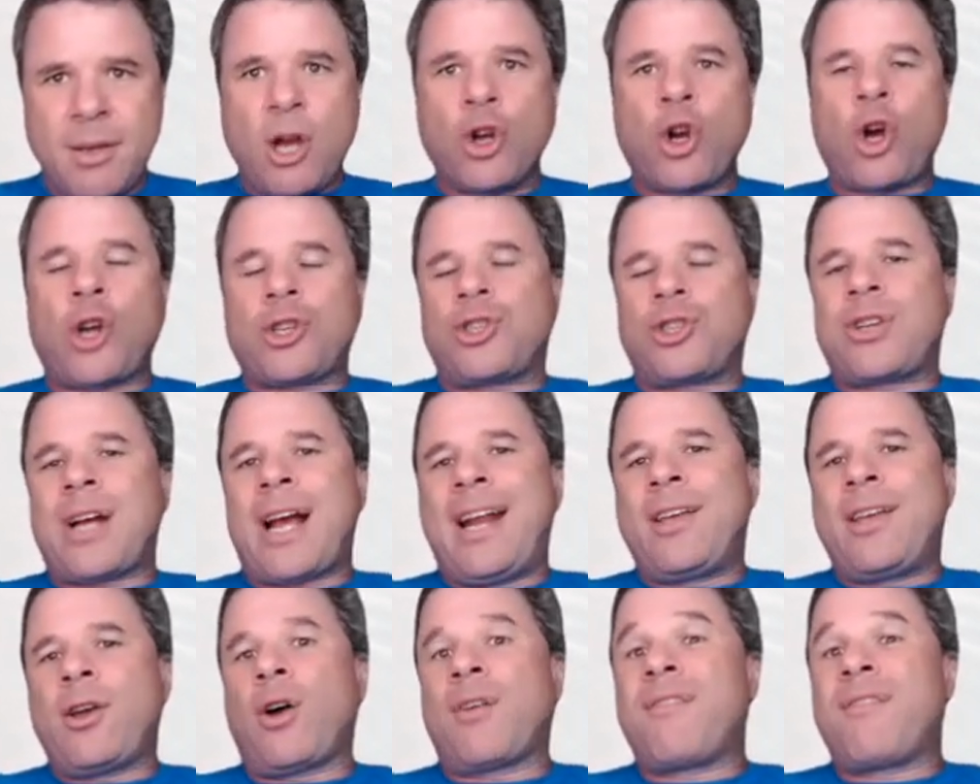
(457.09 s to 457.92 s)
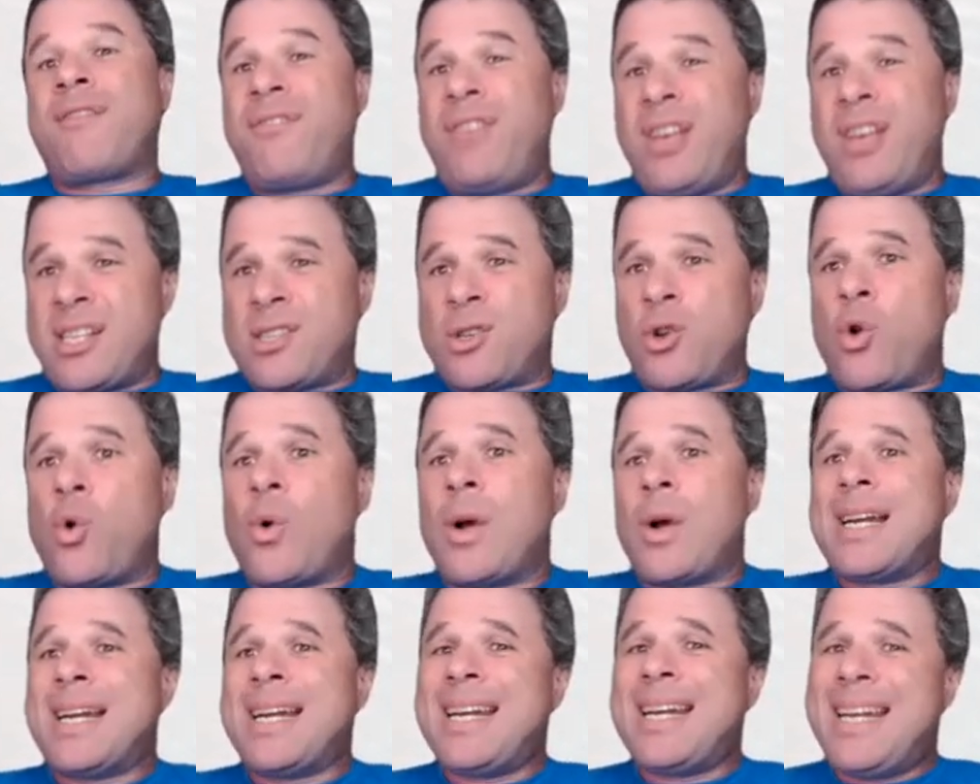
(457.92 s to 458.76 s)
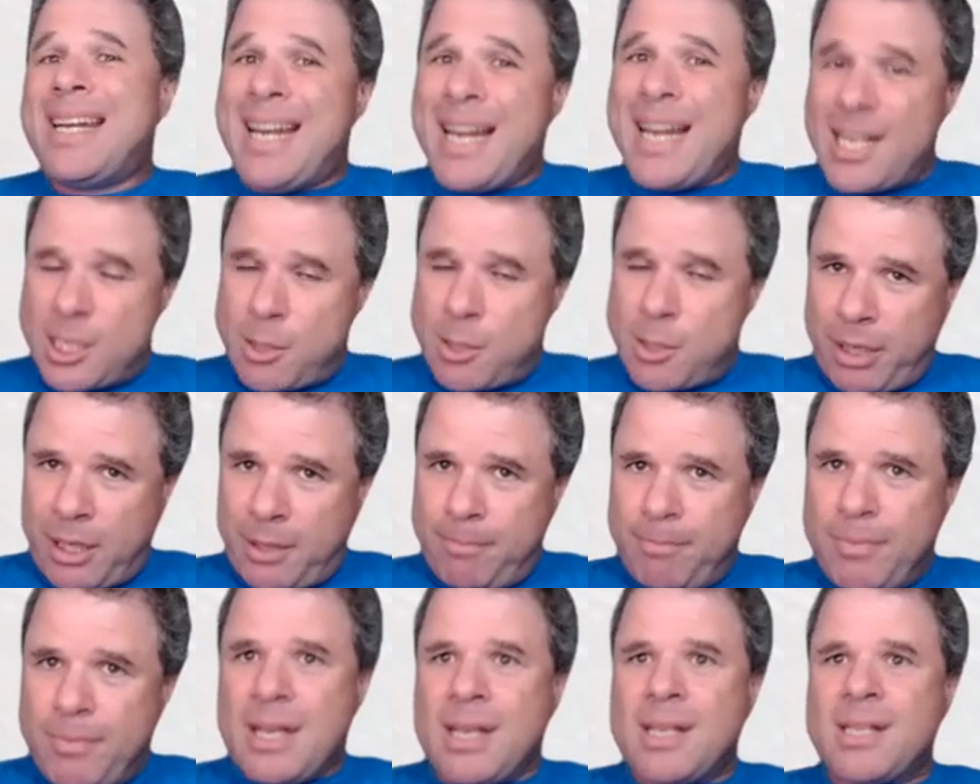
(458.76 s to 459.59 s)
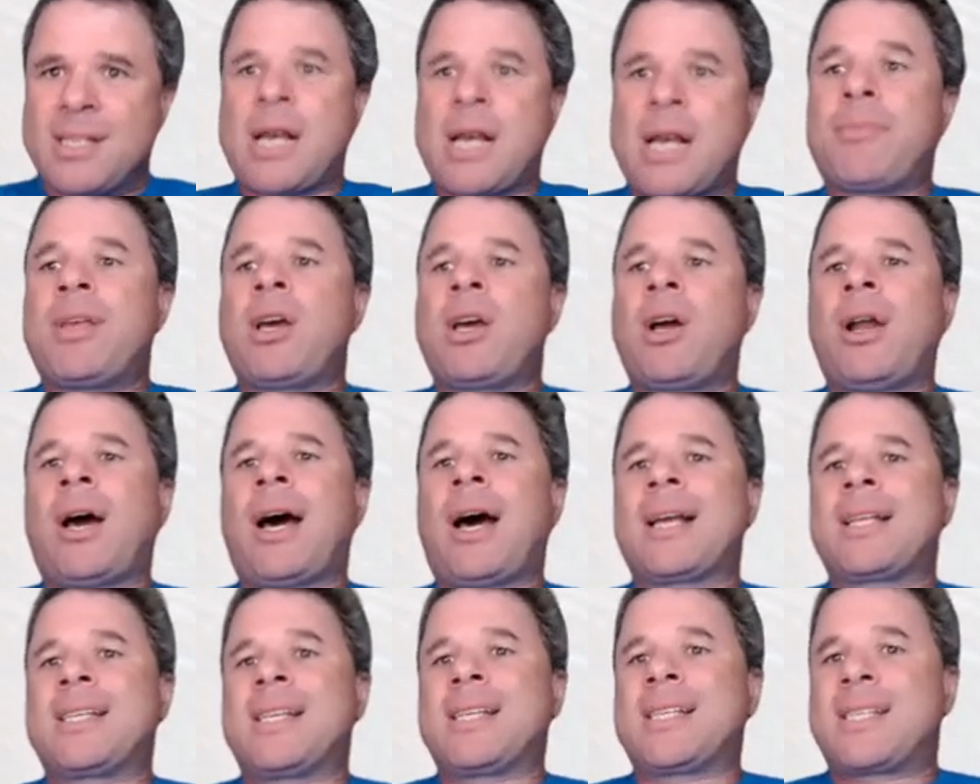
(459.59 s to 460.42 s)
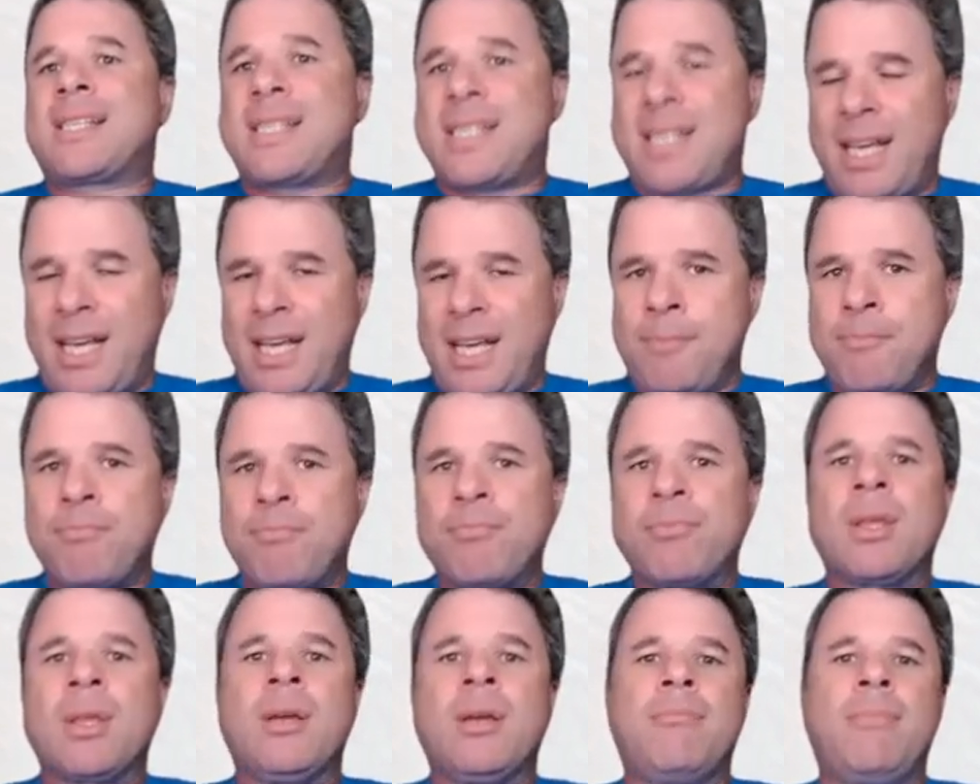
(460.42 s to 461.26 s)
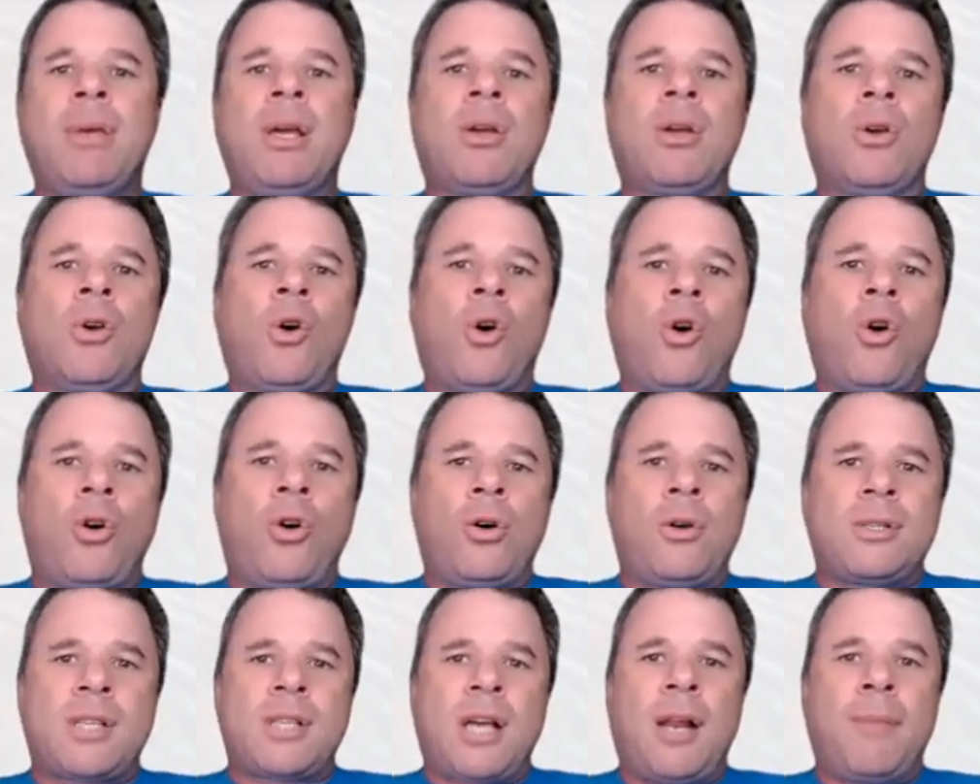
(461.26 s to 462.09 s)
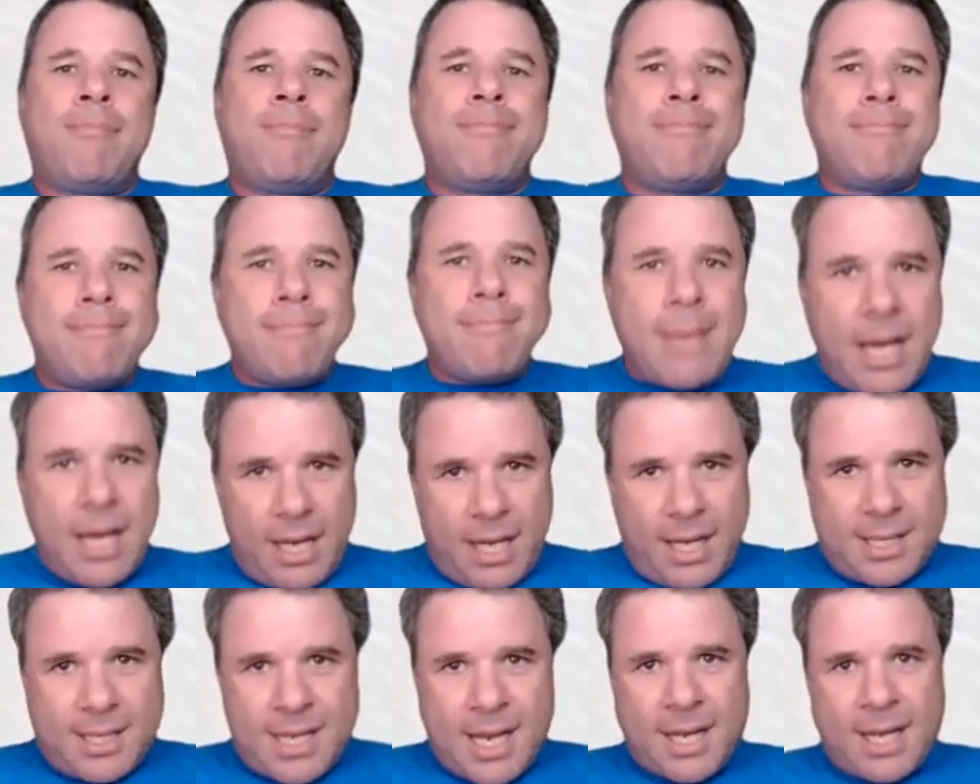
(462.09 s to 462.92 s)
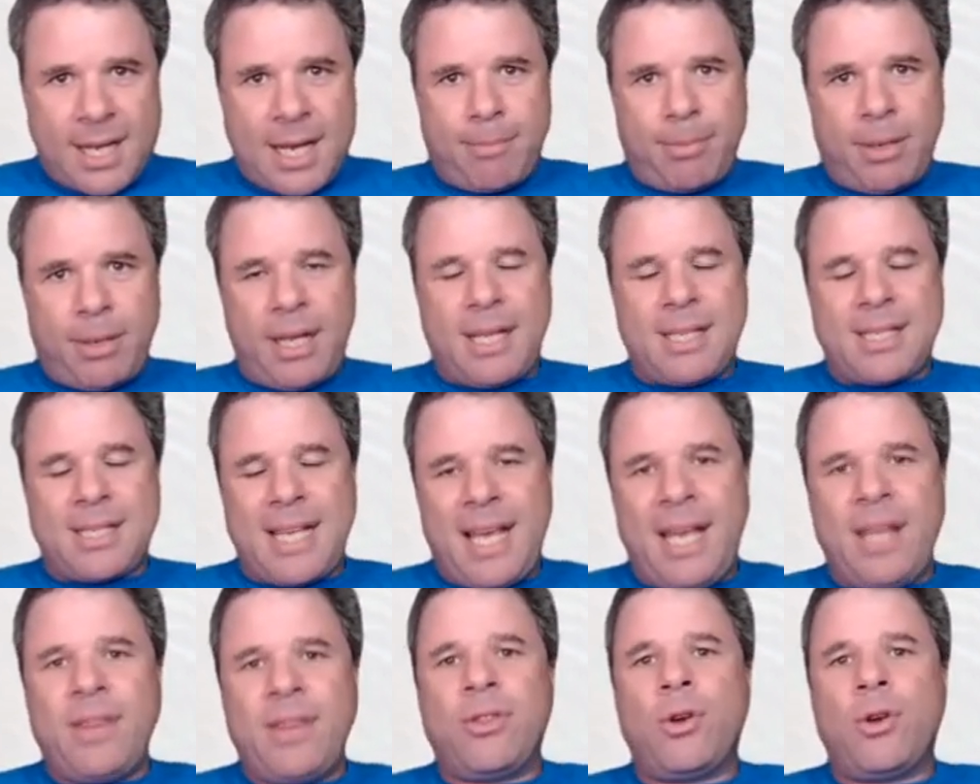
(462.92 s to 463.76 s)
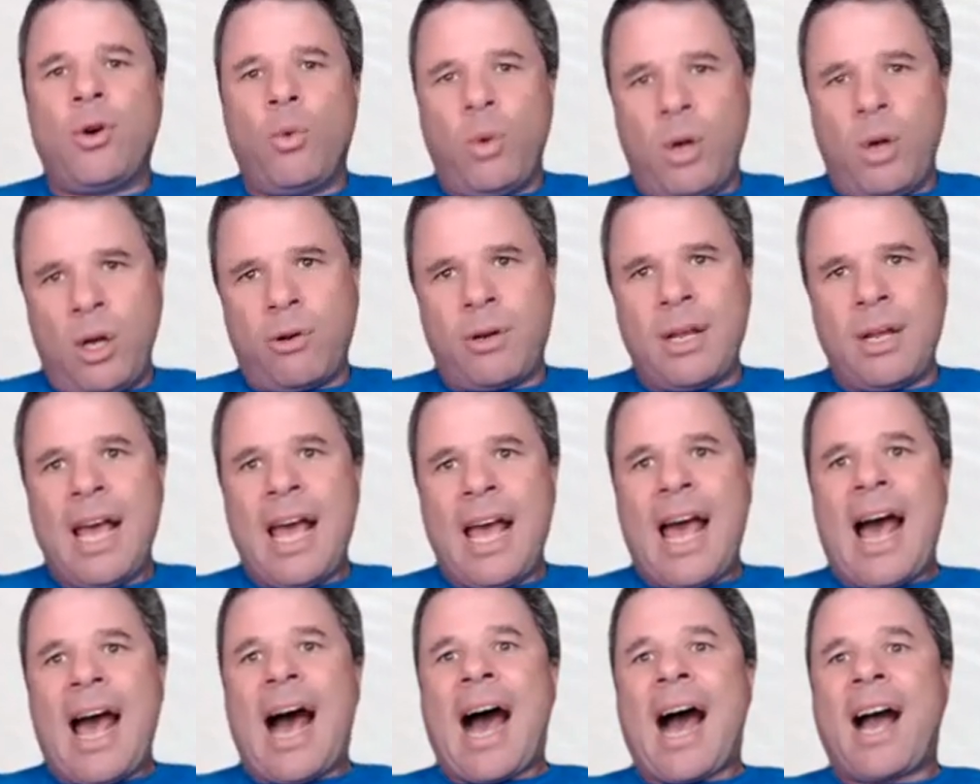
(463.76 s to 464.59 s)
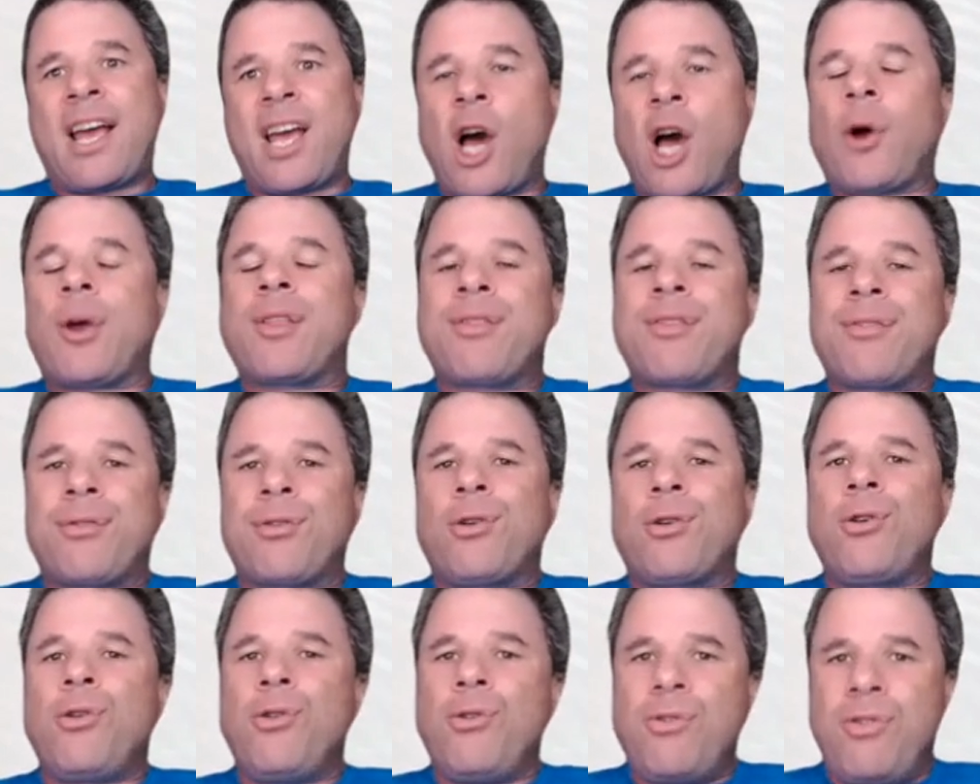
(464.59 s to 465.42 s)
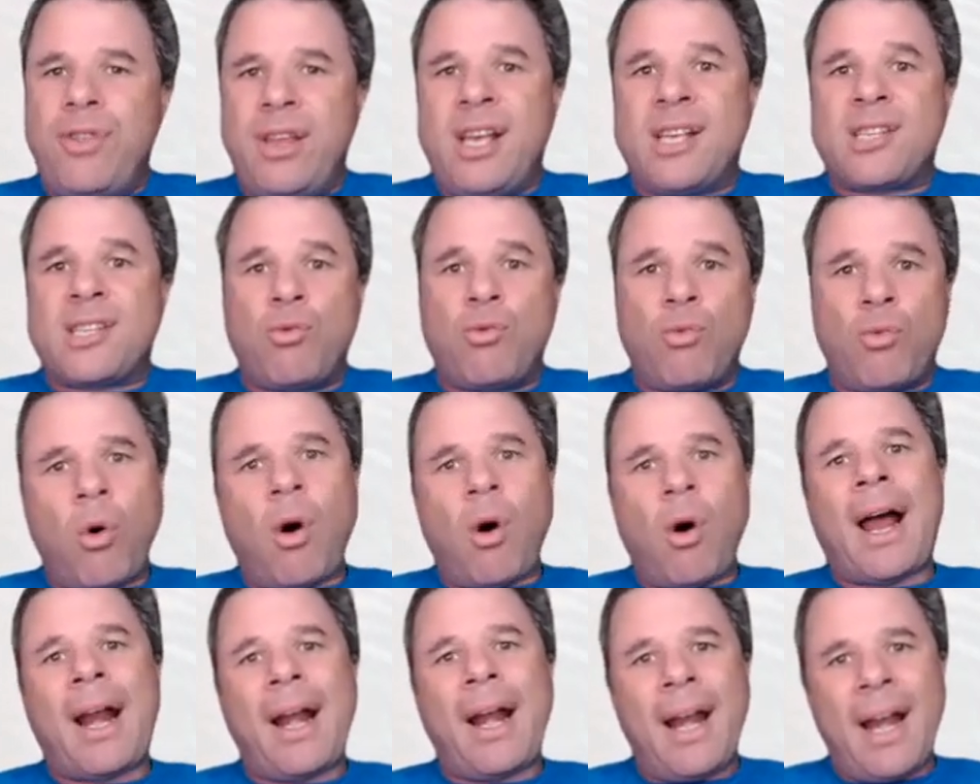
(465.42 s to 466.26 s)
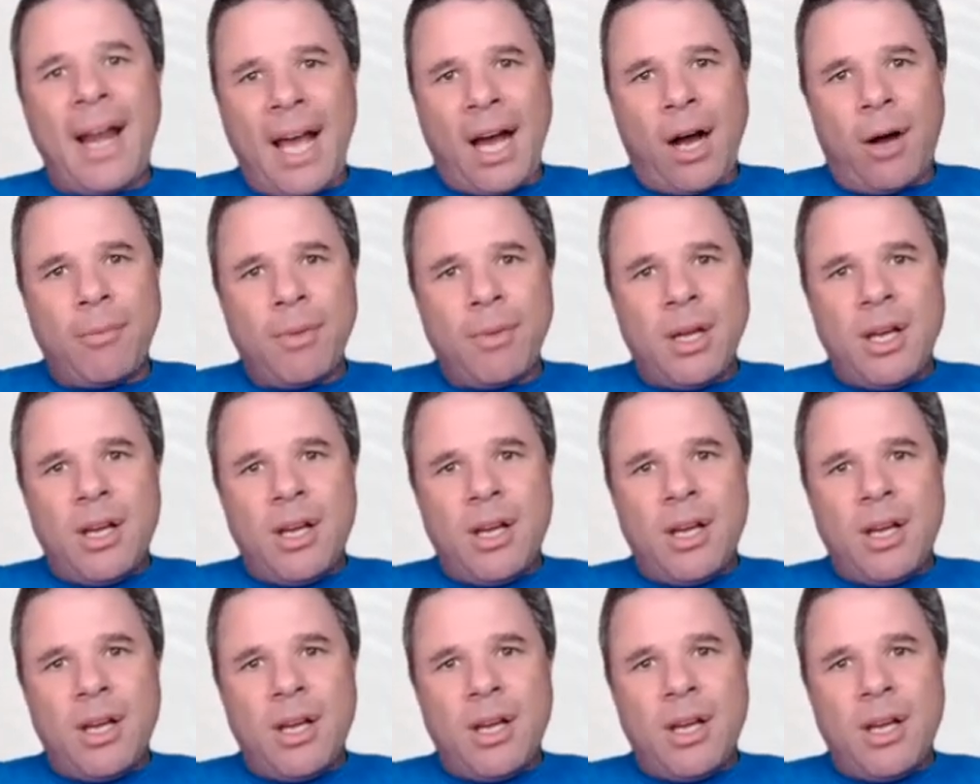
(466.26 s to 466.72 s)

concentrating on fiscal discipline, something I like to see because many tech companies in the world are going through this right now.